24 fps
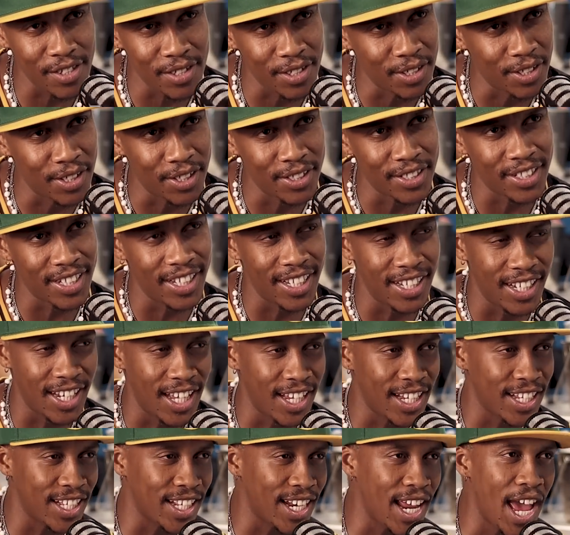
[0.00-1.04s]
You know what I'm saying?
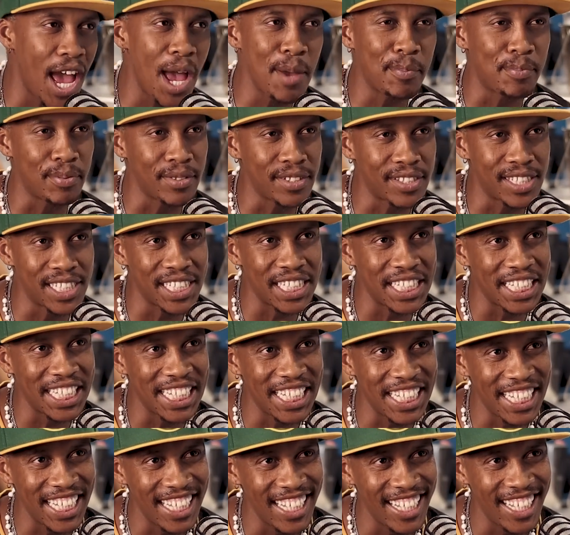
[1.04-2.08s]
Like it happens. And you
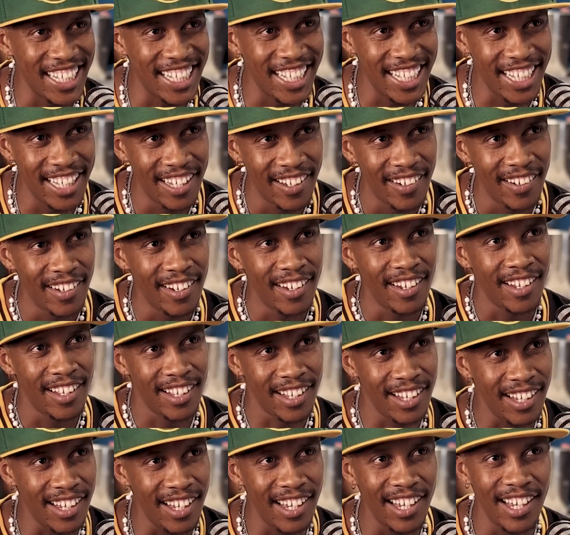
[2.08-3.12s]
cause controversy. You
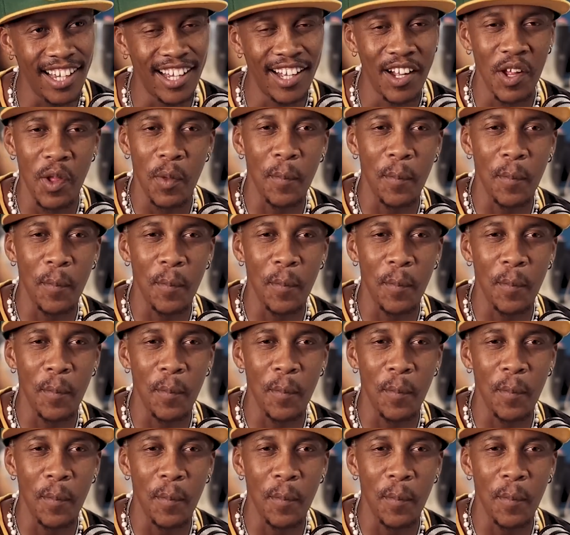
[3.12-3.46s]
yeah. do.